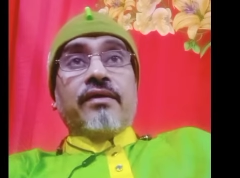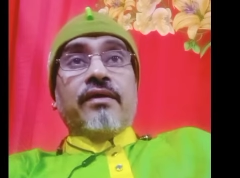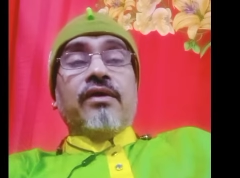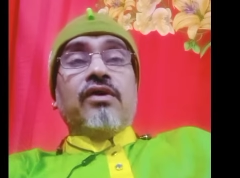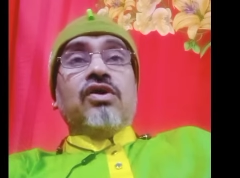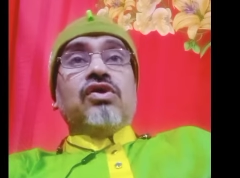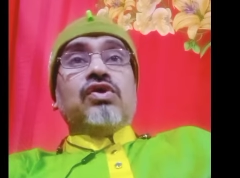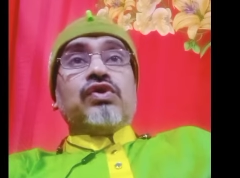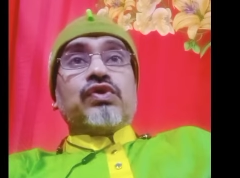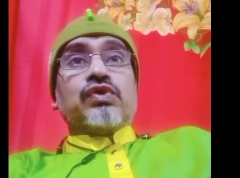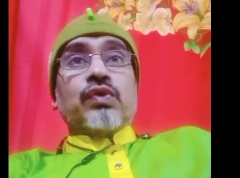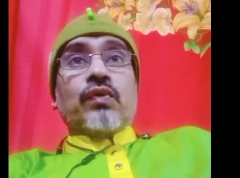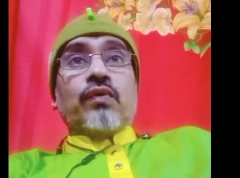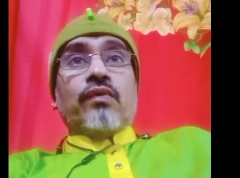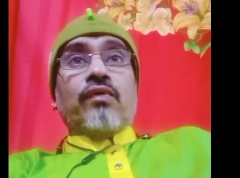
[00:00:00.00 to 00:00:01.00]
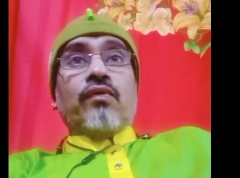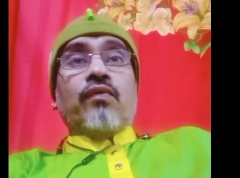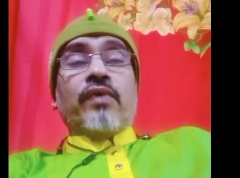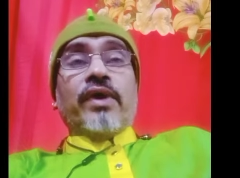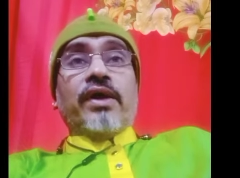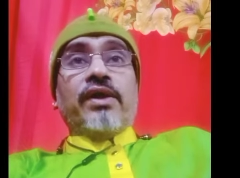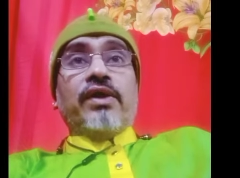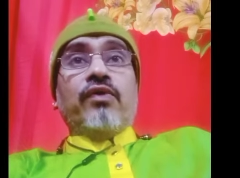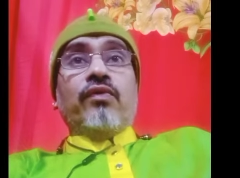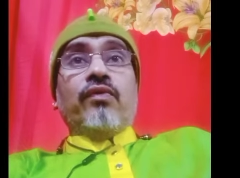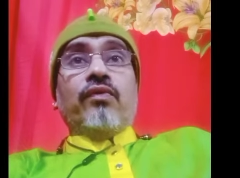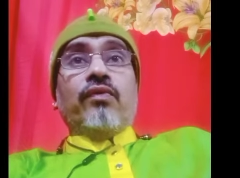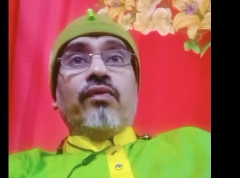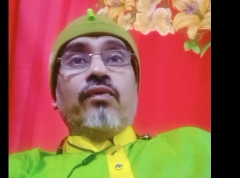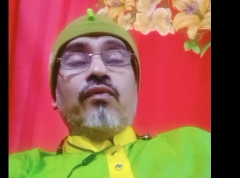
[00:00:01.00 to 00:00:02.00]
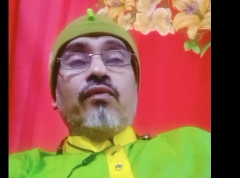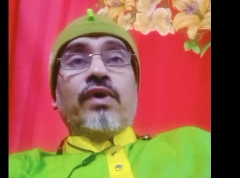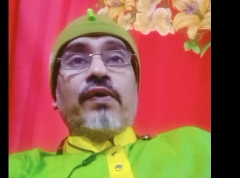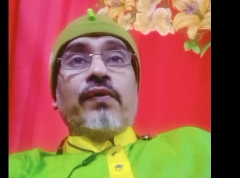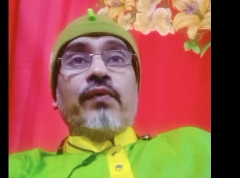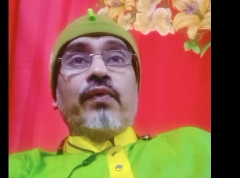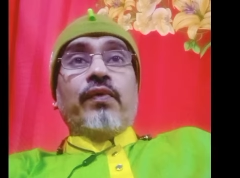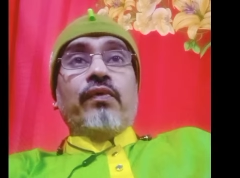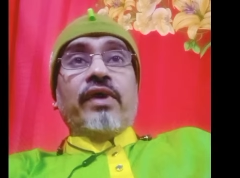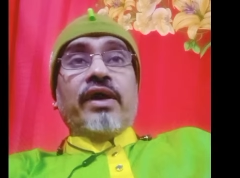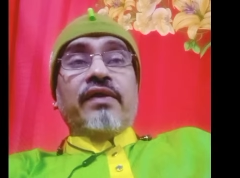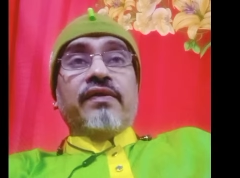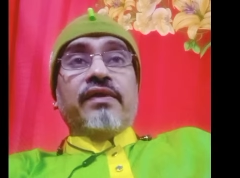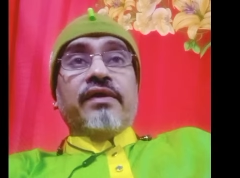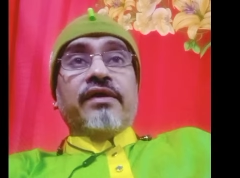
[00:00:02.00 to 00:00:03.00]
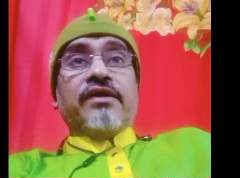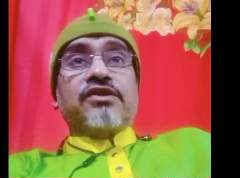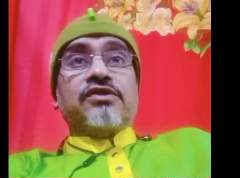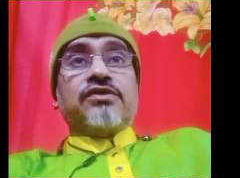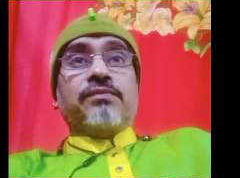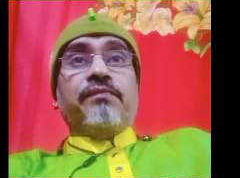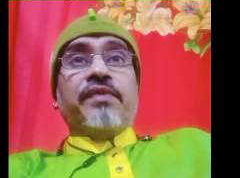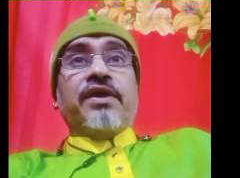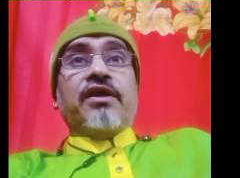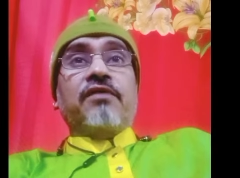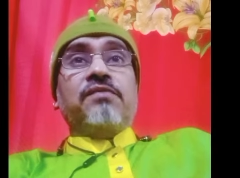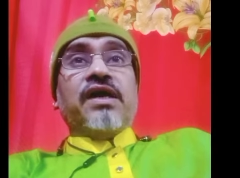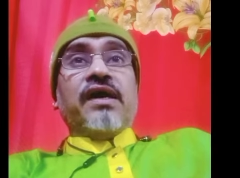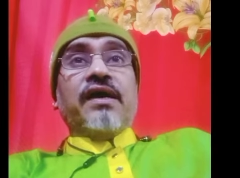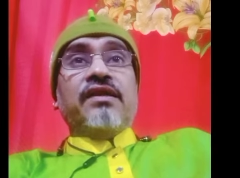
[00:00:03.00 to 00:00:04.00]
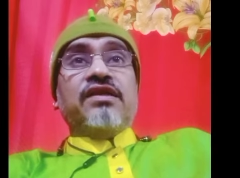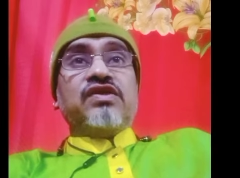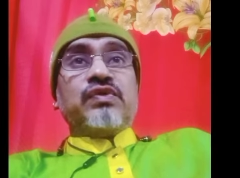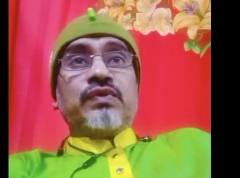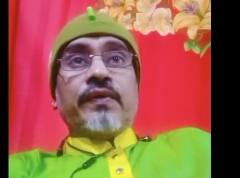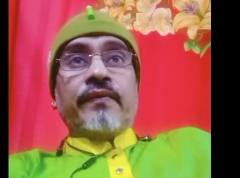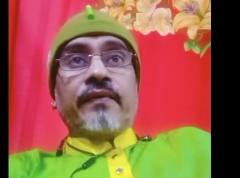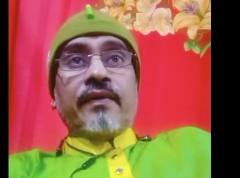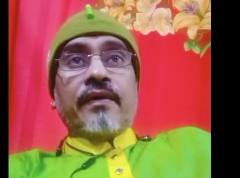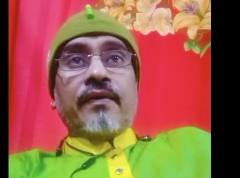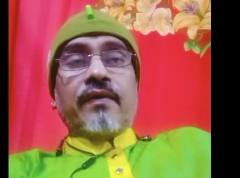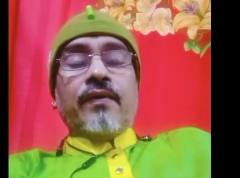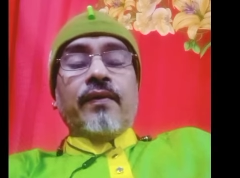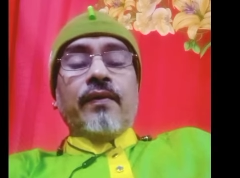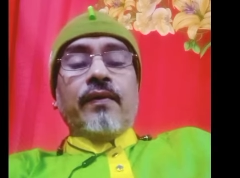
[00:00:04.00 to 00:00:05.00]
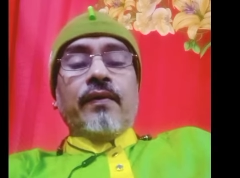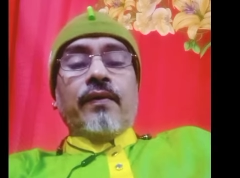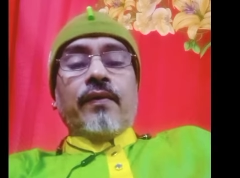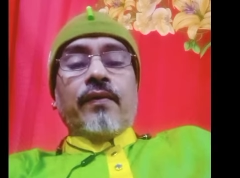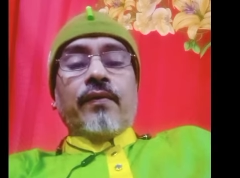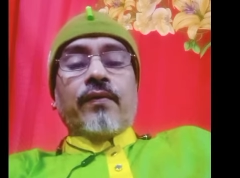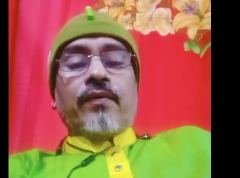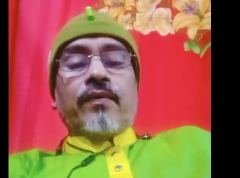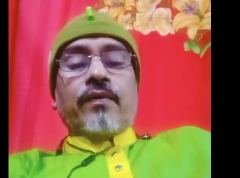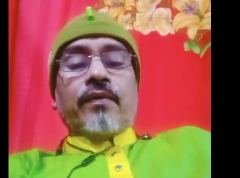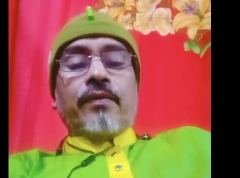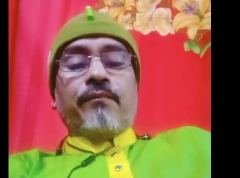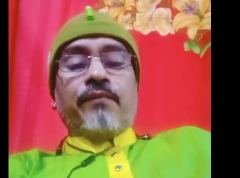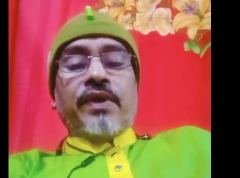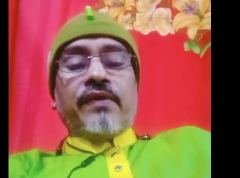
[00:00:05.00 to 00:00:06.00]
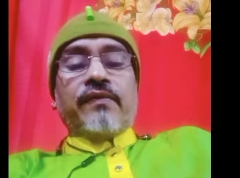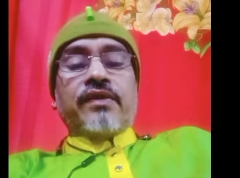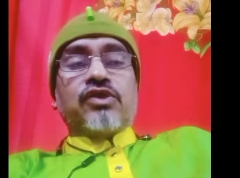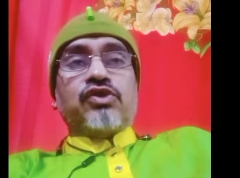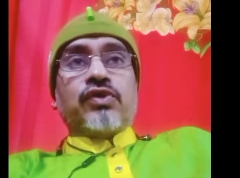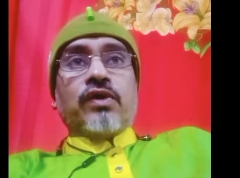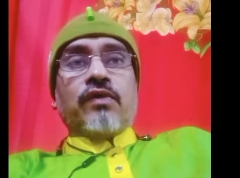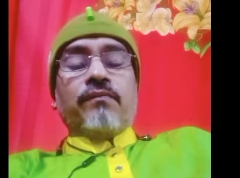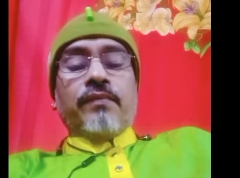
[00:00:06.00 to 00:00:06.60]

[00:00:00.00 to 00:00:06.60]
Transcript: So when you want to do anything else, better be highly sincere to complete the job.